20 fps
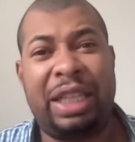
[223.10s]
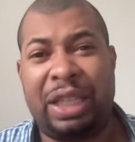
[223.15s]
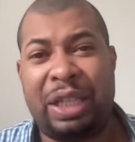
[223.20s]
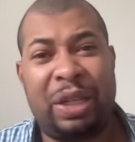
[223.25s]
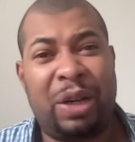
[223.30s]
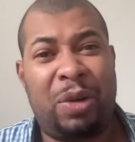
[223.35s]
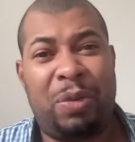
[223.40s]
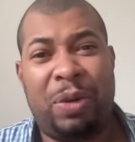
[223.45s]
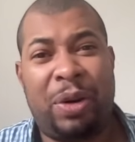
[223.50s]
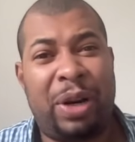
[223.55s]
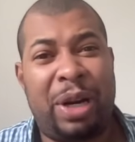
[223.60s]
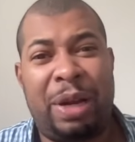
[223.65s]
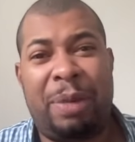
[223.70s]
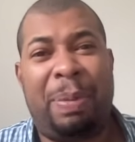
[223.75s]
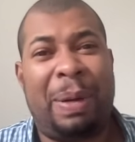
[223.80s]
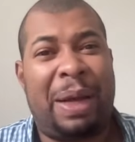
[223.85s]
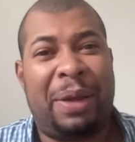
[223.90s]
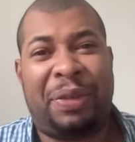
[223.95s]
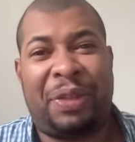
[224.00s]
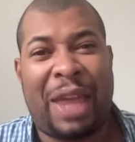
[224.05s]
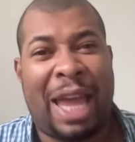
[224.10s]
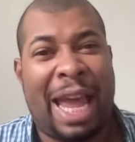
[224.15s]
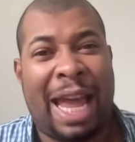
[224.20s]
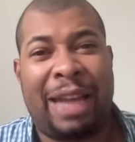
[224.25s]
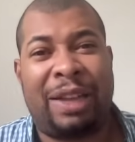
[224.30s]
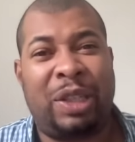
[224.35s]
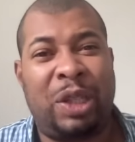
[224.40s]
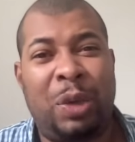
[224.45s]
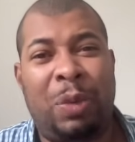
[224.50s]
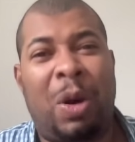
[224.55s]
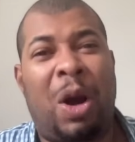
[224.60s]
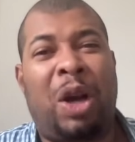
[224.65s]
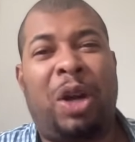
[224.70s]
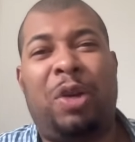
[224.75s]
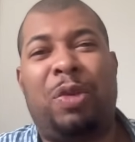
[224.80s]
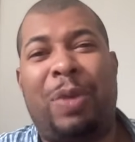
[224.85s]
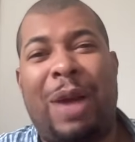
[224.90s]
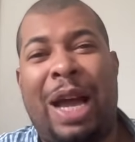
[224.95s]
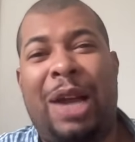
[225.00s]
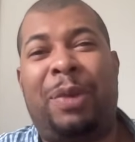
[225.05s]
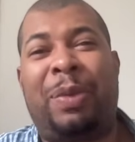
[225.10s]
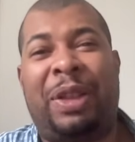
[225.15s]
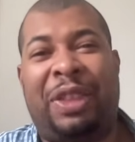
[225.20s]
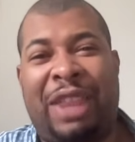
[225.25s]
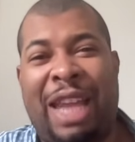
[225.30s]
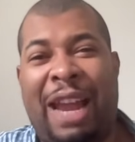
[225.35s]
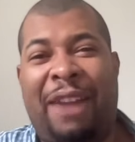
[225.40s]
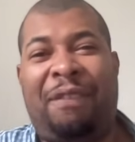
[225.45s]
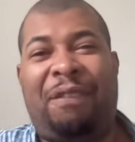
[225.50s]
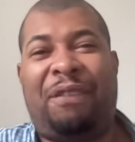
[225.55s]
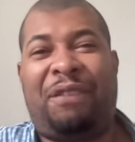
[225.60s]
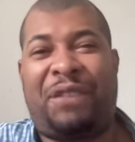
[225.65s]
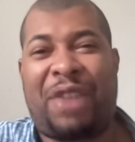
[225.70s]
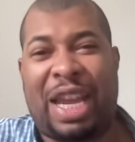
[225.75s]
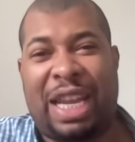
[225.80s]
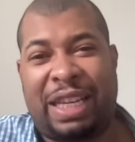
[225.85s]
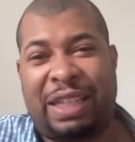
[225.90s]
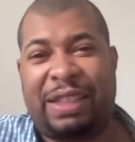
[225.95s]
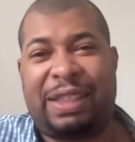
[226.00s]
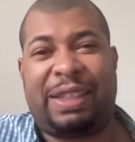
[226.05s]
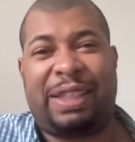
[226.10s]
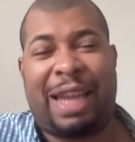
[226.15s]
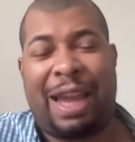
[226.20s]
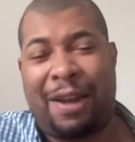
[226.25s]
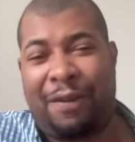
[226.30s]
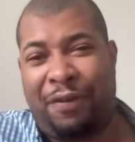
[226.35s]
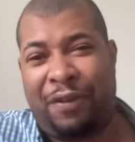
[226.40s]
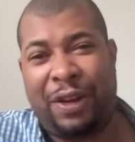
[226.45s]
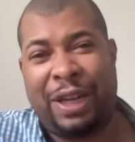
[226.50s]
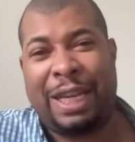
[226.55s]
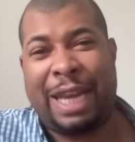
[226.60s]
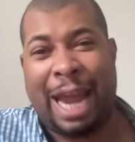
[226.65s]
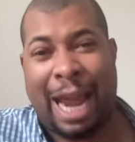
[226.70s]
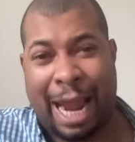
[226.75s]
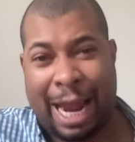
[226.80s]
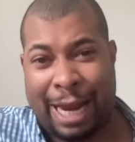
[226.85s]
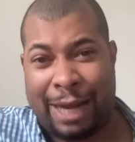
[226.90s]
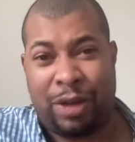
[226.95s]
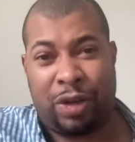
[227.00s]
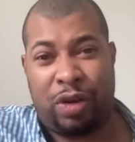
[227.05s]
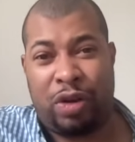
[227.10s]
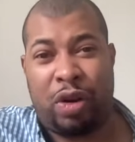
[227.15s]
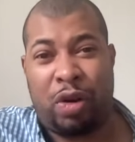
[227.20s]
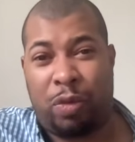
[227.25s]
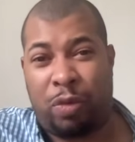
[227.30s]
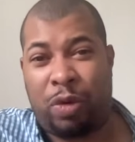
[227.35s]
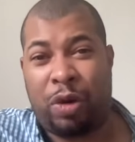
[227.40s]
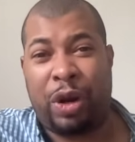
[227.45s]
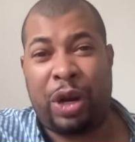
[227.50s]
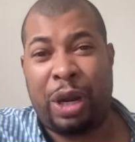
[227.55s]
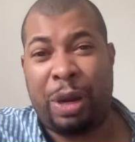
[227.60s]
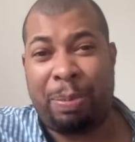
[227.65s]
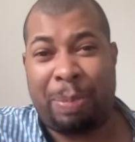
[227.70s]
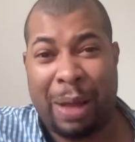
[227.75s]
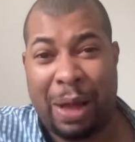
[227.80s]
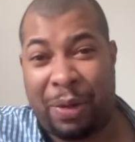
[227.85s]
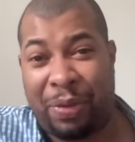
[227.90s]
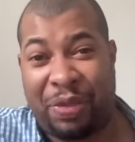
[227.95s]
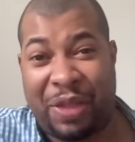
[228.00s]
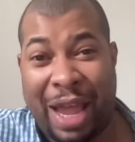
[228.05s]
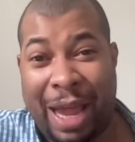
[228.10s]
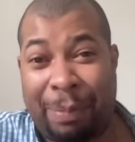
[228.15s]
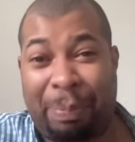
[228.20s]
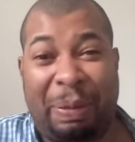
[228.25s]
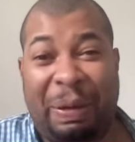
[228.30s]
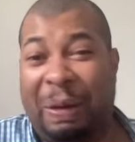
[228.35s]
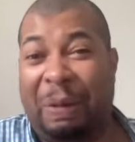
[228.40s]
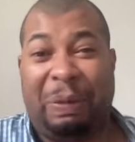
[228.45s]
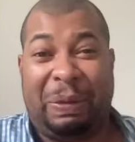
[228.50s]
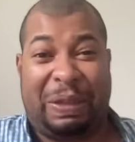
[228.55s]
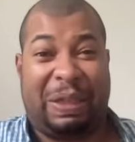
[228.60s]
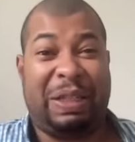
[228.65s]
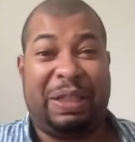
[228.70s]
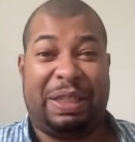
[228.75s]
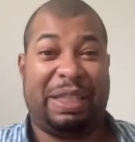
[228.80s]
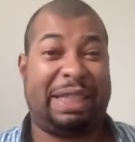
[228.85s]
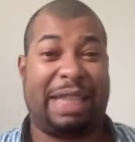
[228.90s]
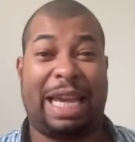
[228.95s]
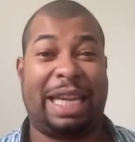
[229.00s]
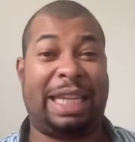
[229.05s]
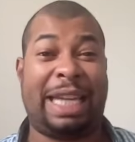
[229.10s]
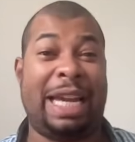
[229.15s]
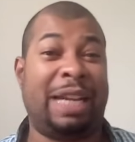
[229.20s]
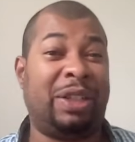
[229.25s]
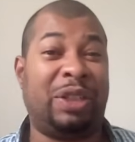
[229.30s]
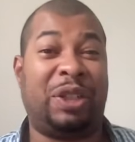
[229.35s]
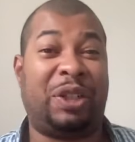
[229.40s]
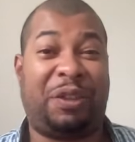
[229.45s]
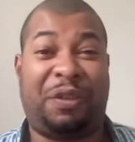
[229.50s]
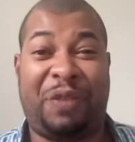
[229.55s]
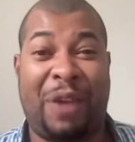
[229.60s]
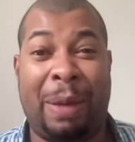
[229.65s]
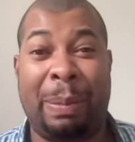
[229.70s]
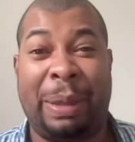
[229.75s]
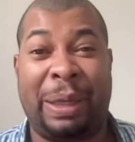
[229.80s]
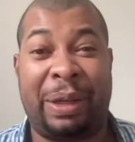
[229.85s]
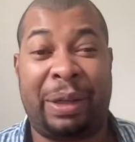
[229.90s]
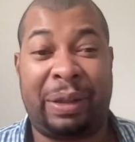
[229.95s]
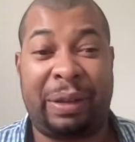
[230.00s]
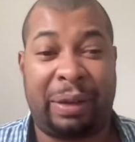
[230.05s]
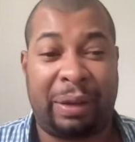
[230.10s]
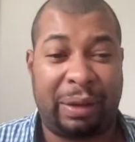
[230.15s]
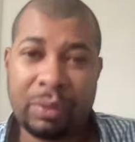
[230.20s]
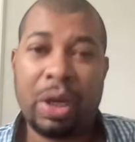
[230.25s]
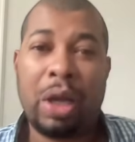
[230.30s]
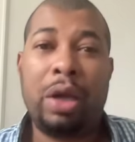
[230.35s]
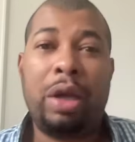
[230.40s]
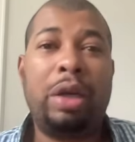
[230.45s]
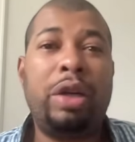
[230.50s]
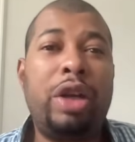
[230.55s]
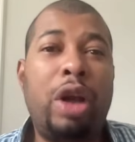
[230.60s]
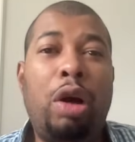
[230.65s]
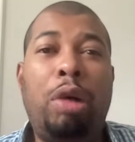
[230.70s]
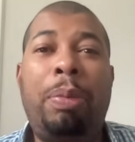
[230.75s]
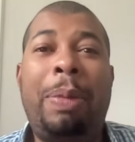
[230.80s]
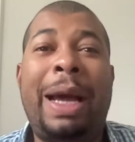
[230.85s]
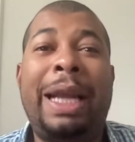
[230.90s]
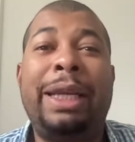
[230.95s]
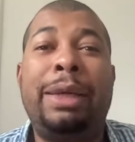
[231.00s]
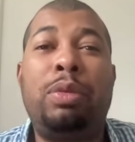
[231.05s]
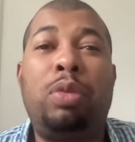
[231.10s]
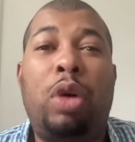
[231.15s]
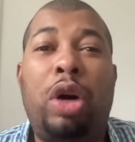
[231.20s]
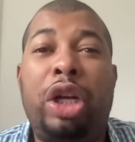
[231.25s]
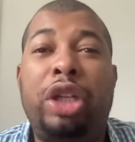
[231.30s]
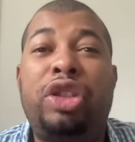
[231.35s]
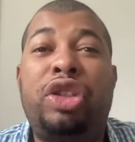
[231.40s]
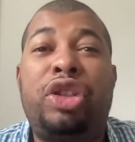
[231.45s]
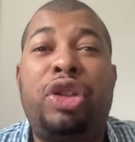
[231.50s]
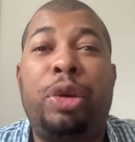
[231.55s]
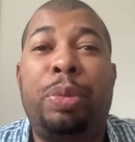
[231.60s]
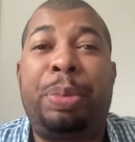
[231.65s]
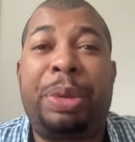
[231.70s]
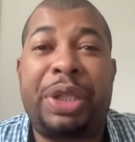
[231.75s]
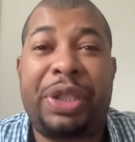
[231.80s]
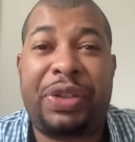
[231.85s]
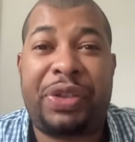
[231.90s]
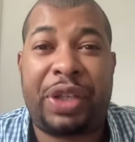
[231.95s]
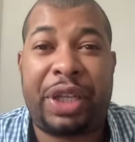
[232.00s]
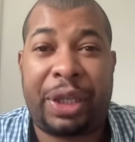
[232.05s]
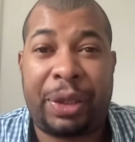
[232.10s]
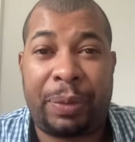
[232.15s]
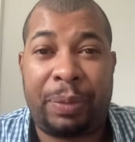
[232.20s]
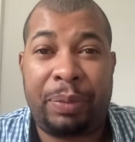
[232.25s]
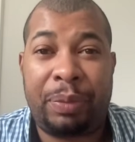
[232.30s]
You don't worry about that. You walk around with that face every day and you don't worry about that. But oh goodness, I can't look feminine. Nobody wants your bussy.